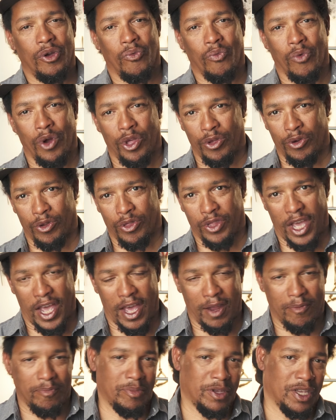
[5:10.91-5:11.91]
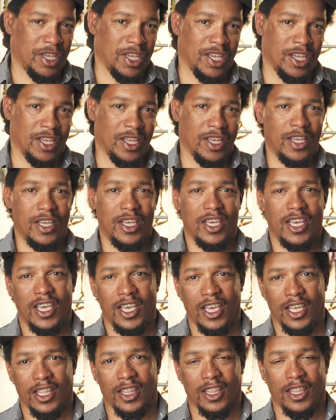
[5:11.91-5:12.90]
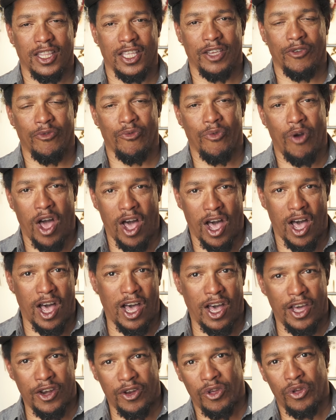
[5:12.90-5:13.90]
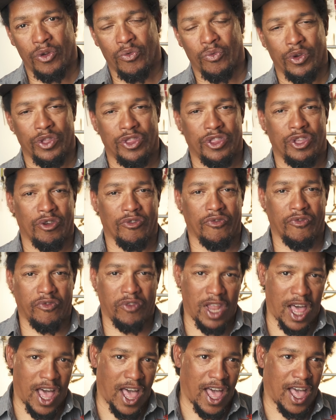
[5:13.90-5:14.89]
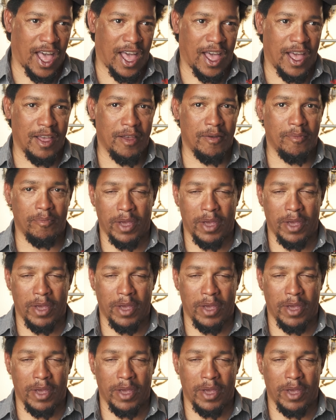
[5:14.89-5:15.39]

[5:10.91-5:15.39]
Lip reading: Whether that be hitting the rod with your fly,